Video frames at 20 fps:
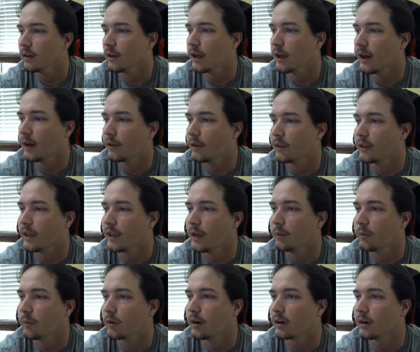how the
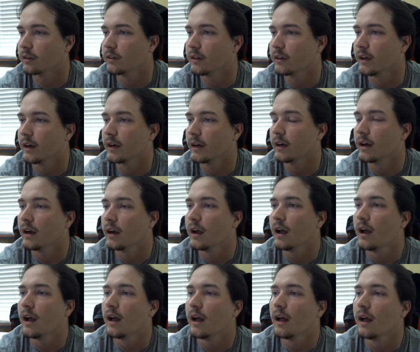game works there
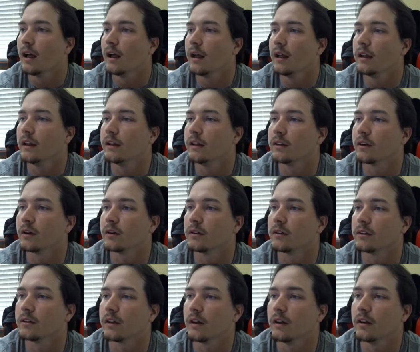in turn
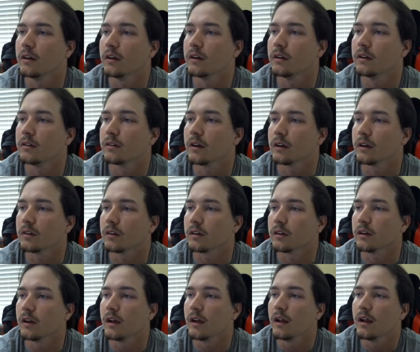structure.
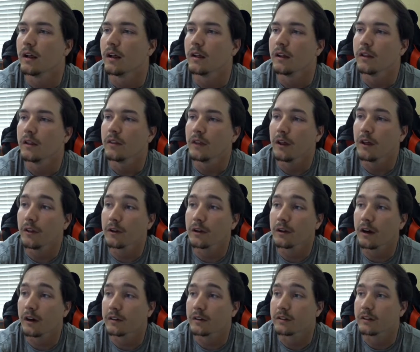The other
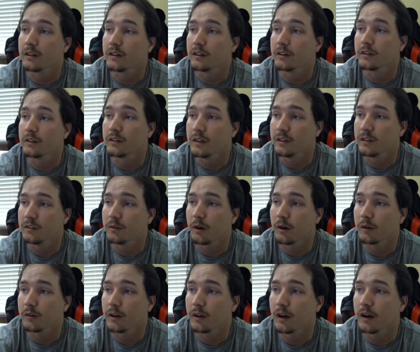cost here is
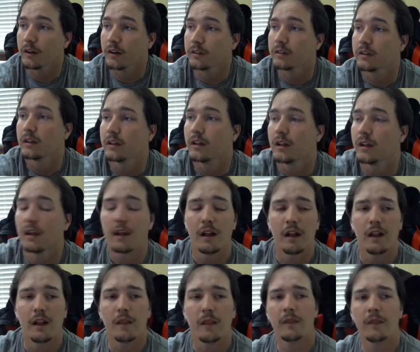digivolve cost.
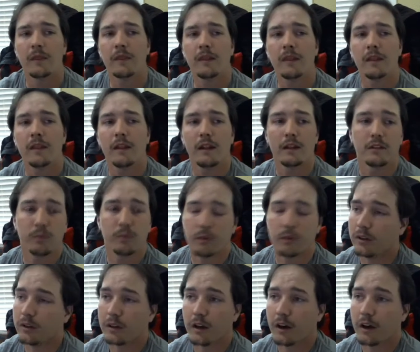It's
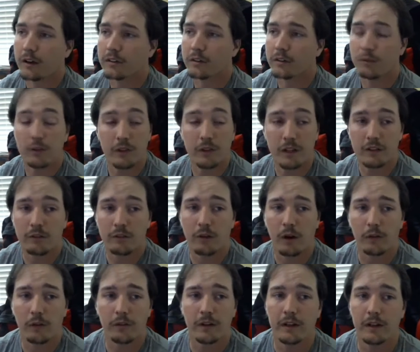the cost if you
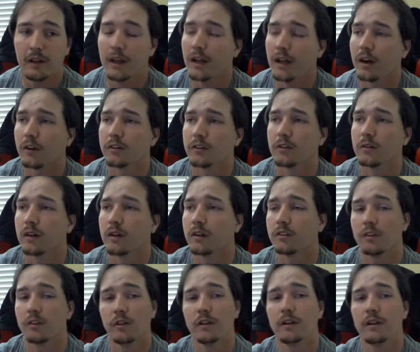digivolve it. It also
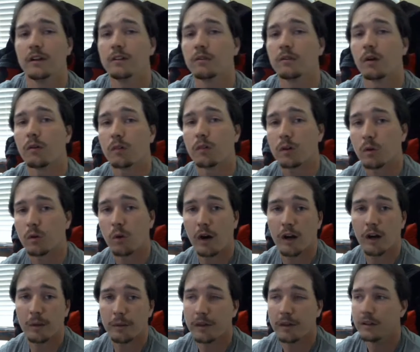tells you the digivolve
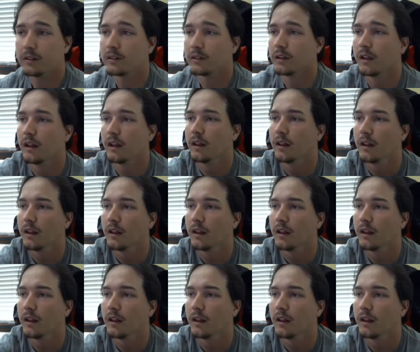requirements.